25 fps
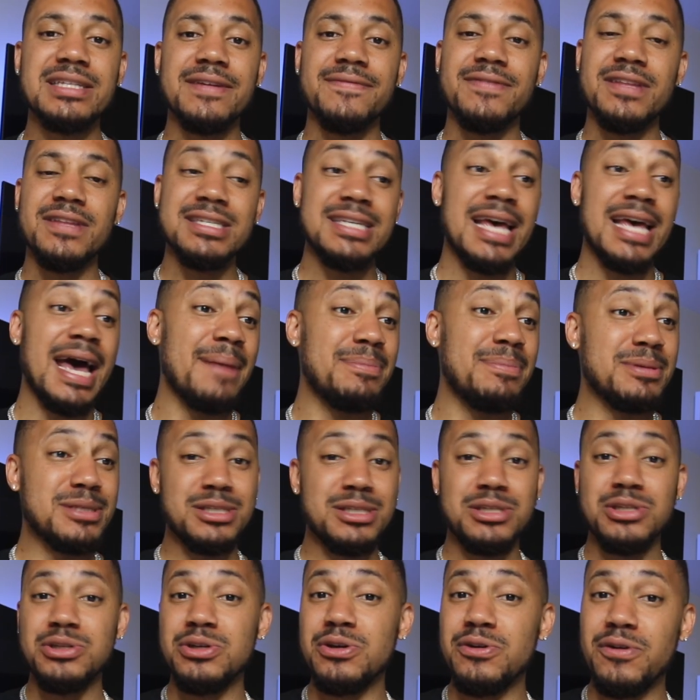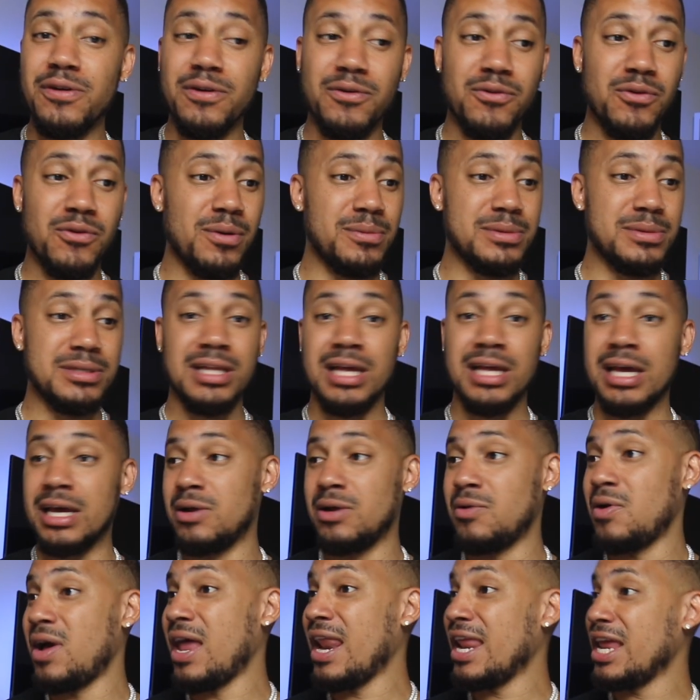If this happens to you and a woman's like,
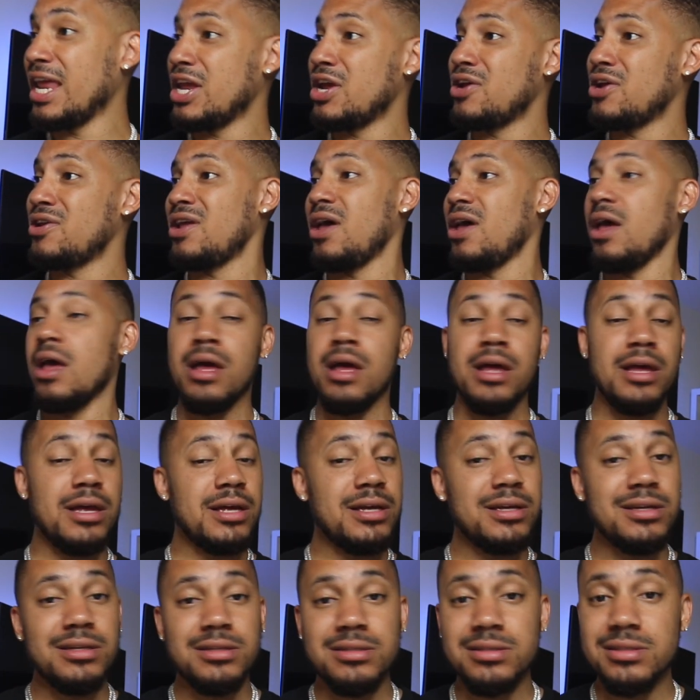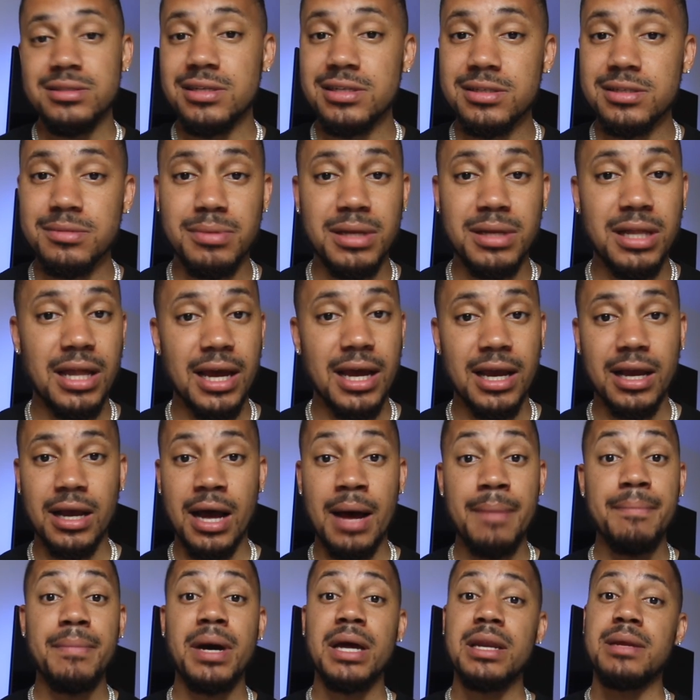why do you know? Just be like,
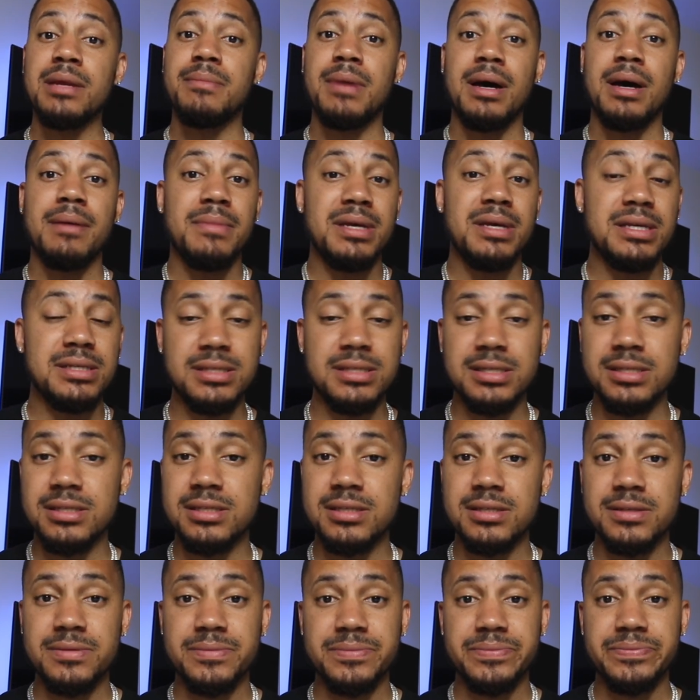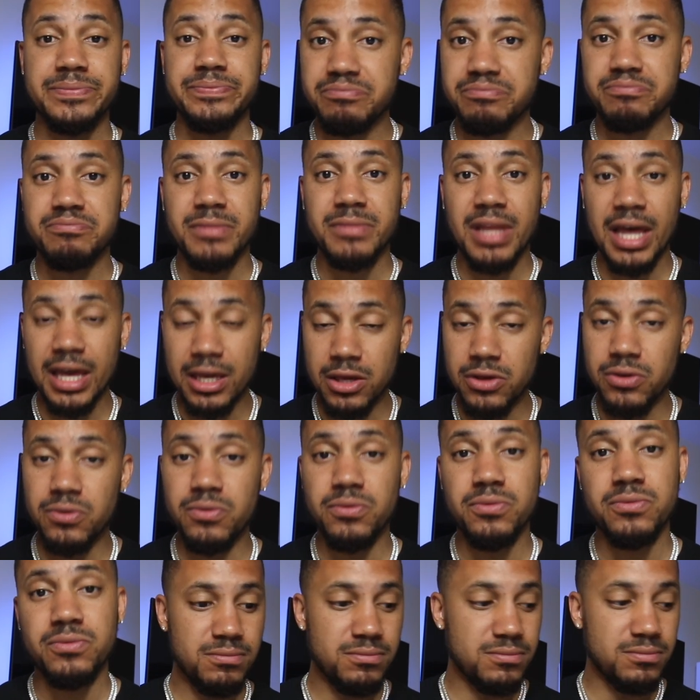I'm minding my business. Thank
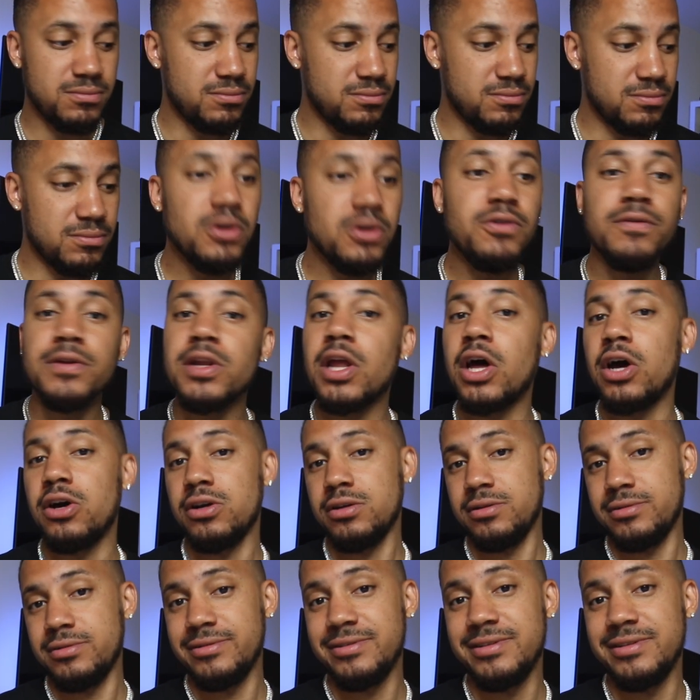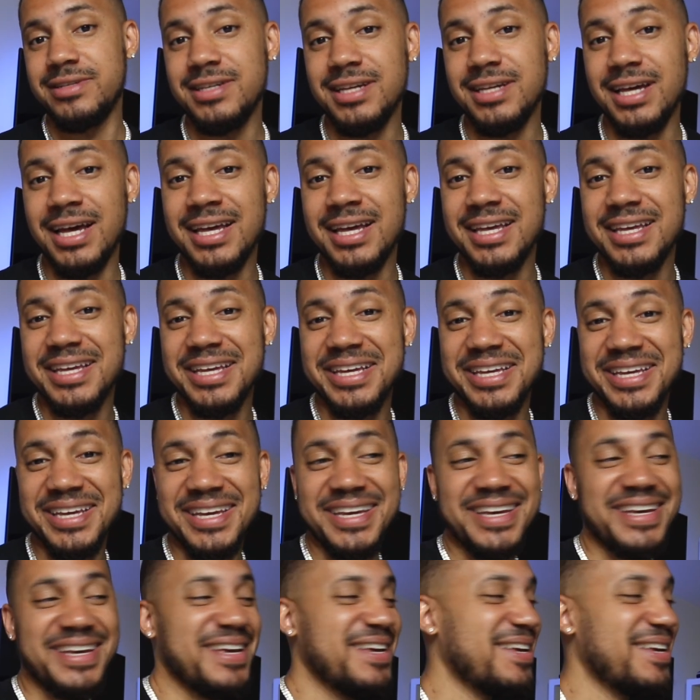you. Move along.
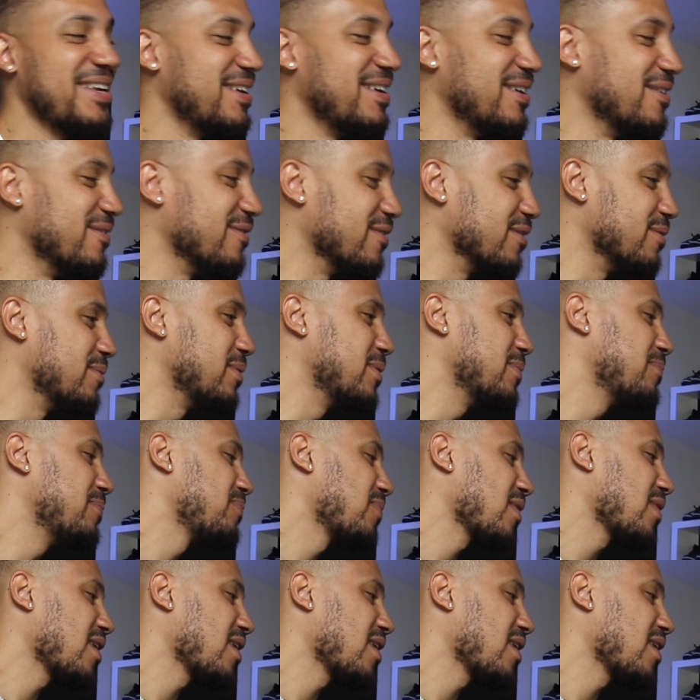You feel me?